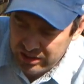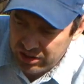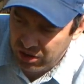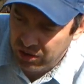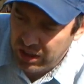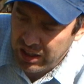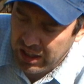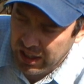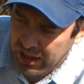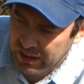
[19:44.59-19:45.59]
So
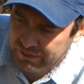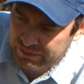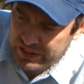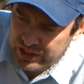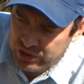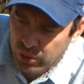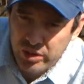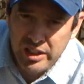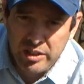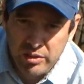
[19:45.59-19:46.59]
it's
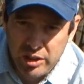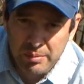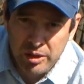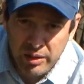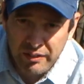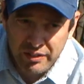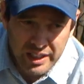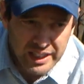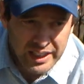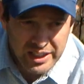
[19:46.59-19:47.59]
thornless, so it's going to be great for the
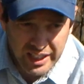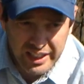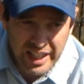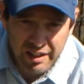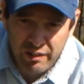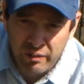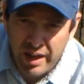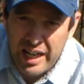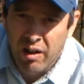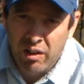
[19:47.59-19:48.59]
kids. I can have it
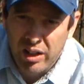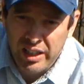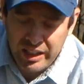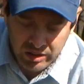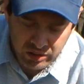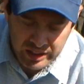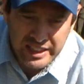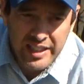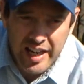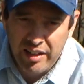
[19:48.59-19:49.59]
right out on a
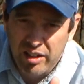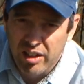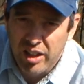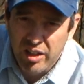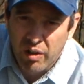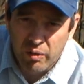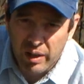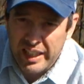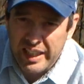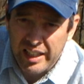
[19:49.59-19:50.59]
container
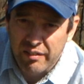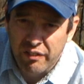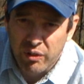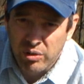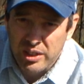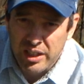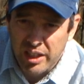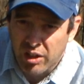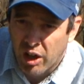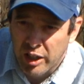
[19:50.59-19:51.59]
right getting full
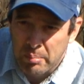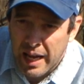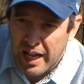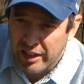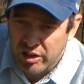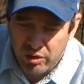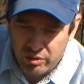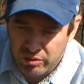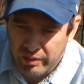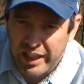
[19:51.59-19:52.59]
sun on the patio,
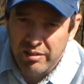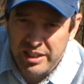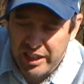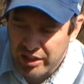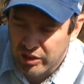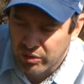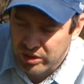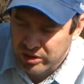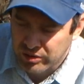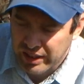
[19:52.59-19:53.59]
right outside the door,
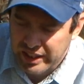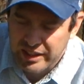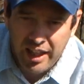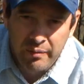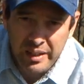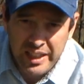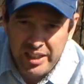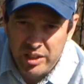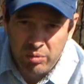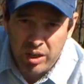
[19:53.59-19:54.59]
so at any time we can
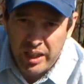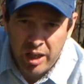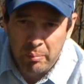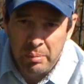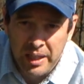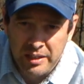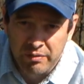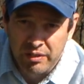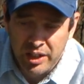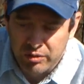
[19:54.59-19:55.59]
just walk out, pick some
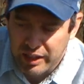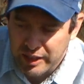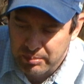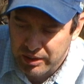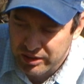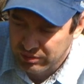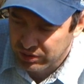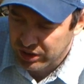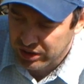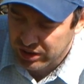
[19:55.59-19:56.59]
fresh raspberries, and
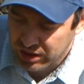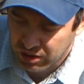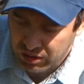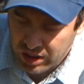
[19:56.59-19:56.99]
we're good to go.